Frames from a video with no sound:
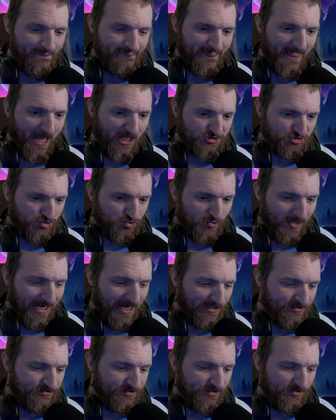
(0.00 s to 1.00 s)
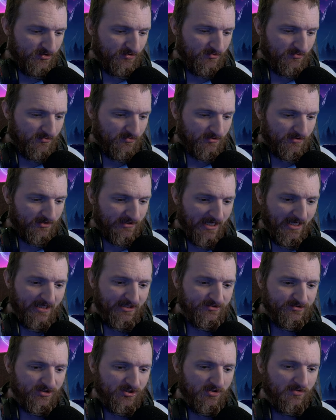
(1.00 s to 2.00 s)
I tried to get
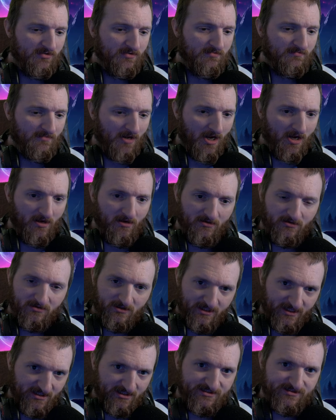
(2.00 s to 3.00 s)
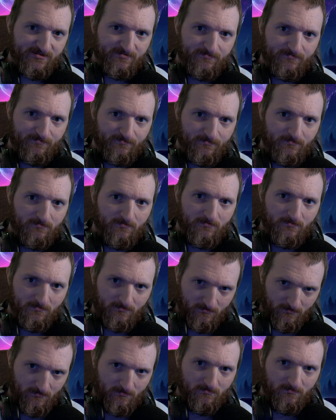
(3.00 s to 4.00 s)
into my Linux,
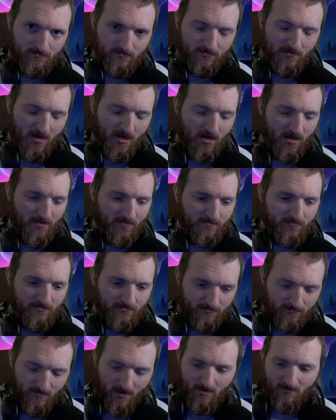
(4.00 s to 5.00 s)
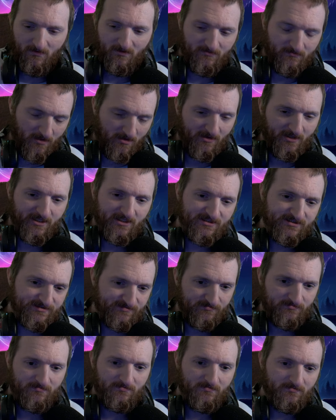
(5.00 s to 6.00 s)
um, my, my Linux
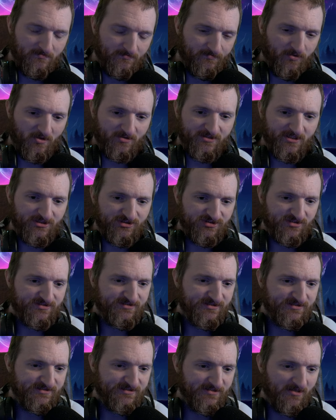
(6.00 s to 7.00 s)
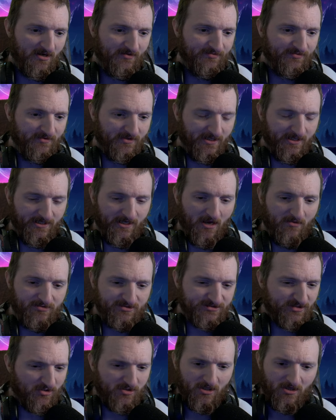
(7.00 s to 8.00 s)
partitions and stuff, and I
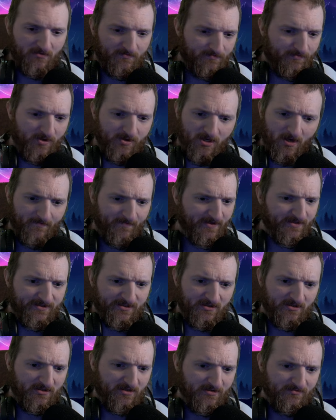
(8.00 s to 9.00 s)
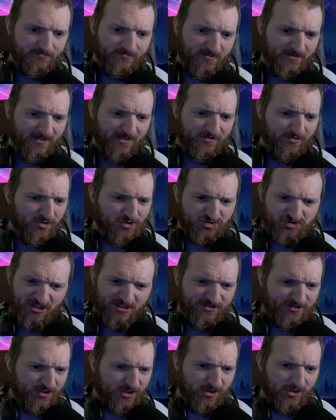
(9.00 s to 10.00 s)
was going to boot up into either
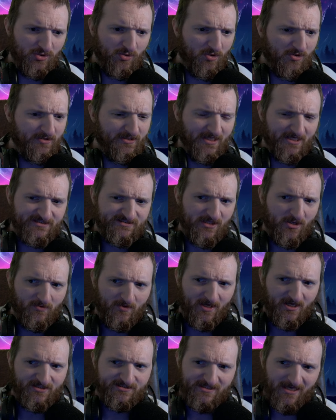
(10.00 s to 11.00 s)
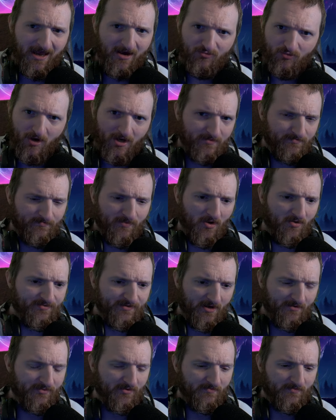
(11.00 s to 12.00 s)
Gentoo or NixOS. I run both
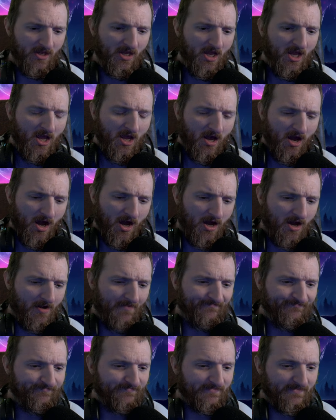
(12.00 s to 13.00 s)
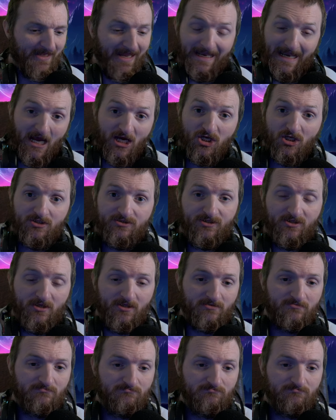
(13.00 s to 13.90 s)
of them, um, and I couldn't do it.